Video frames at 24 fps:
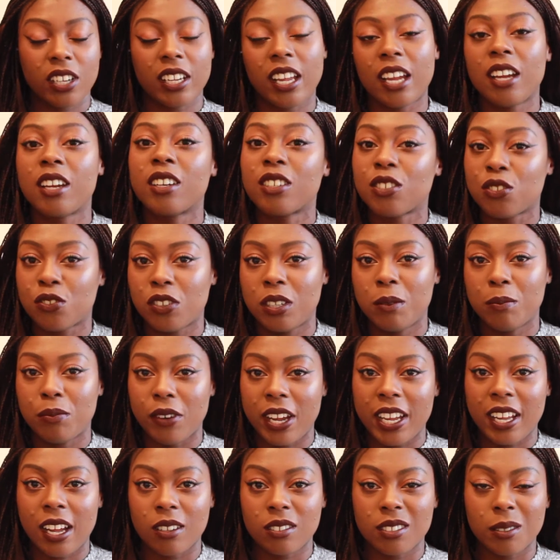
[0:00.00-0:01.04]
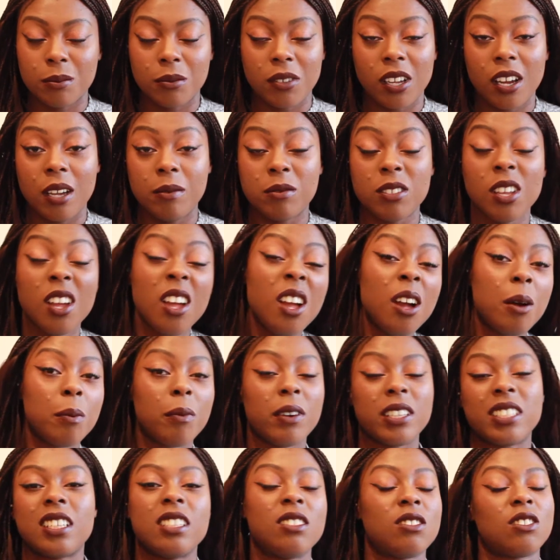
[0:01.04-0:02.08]
I get extreme breakouts sometimes.
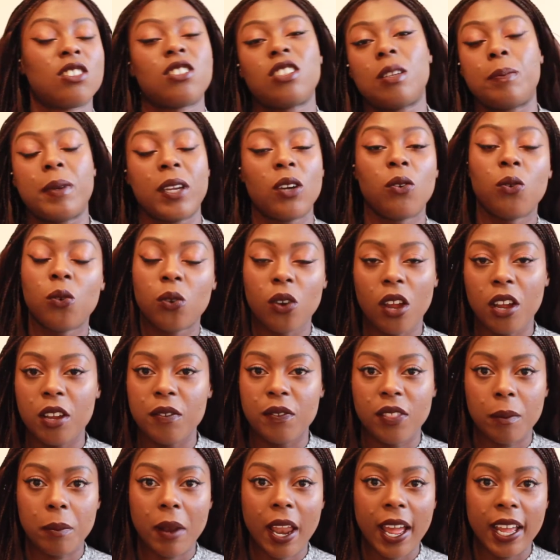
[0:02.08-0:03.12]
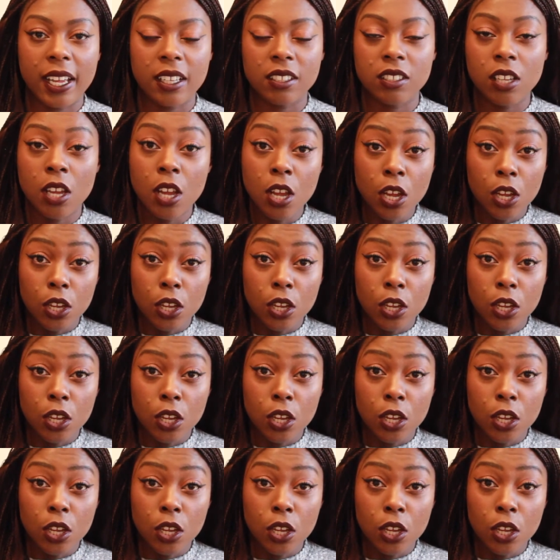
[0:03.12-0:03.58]
My skin's just a bit all over the place.